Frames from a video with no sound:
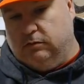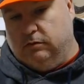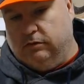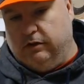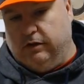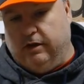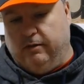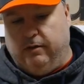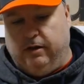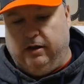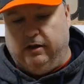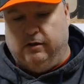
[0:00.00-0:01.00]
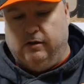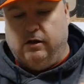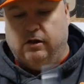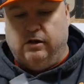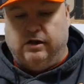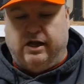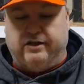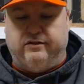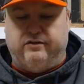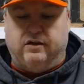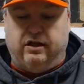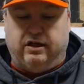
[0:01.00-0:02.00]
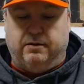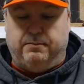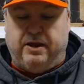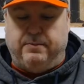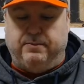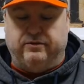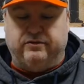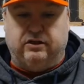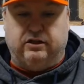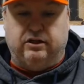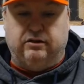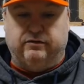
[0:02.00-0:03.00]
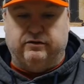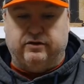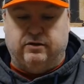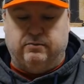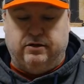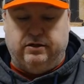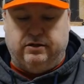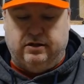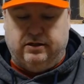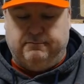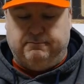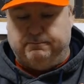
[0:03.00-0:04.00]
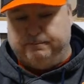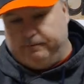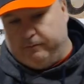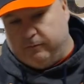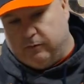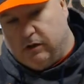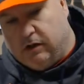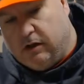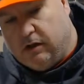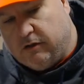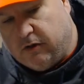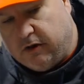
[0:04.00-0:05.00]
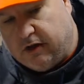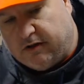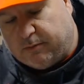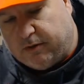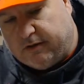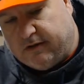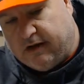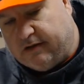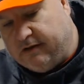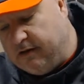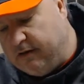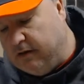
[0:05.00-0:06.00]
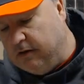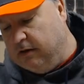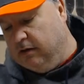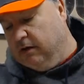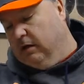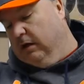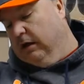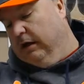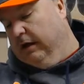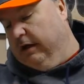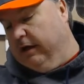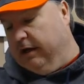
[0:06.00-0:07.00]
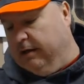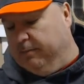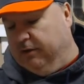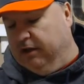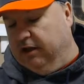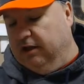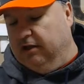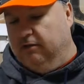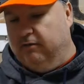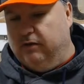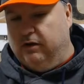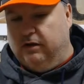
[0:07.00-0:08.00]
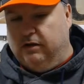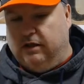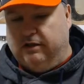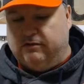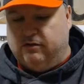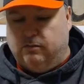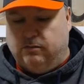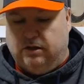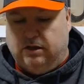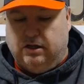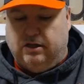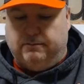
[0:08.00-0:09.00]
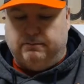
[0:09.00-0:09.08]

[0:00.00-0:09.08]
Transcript: So that way, not just in like a paper sleeve or something like that. So it does protect it. I believe that's going to be it.